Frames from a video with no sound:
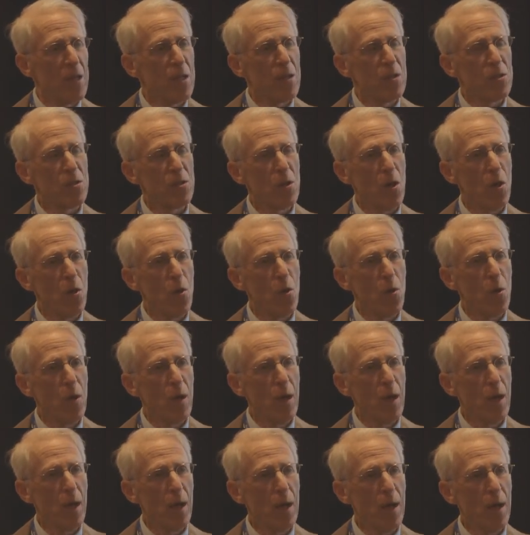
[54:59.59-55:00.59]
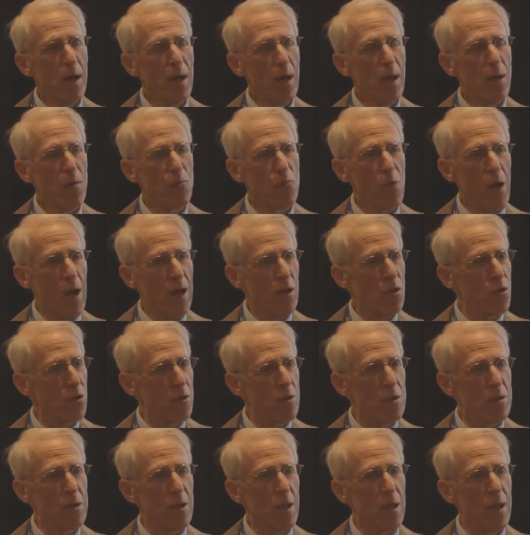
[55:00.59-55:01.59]
So
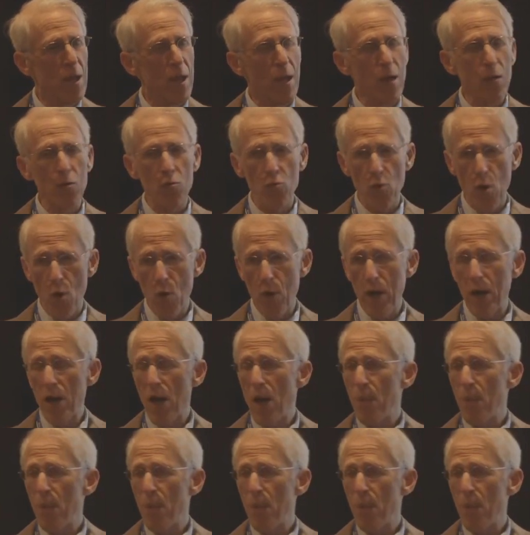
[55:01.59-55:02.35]
Rogers, growing